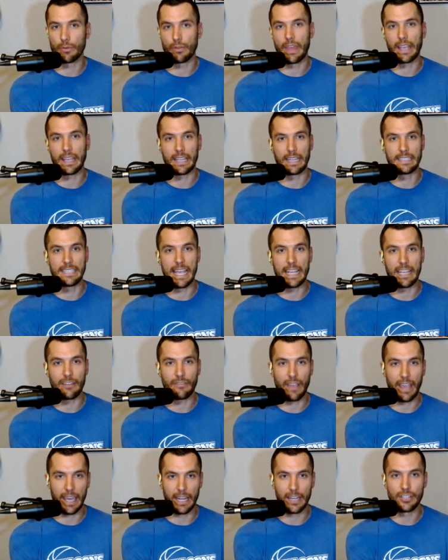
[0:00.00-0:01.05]
where they can take
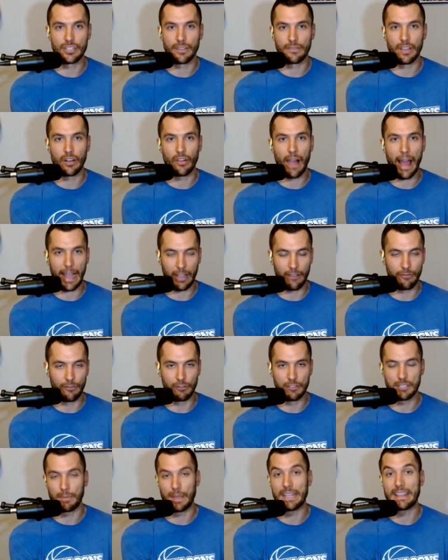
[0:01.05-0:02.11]
advantage of their lack of
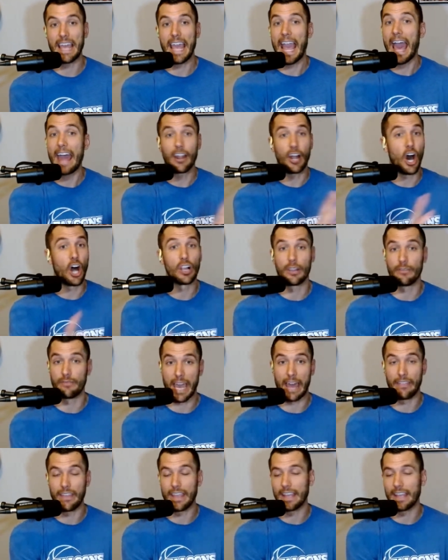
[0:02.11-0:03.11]
foot speed. They had all of that.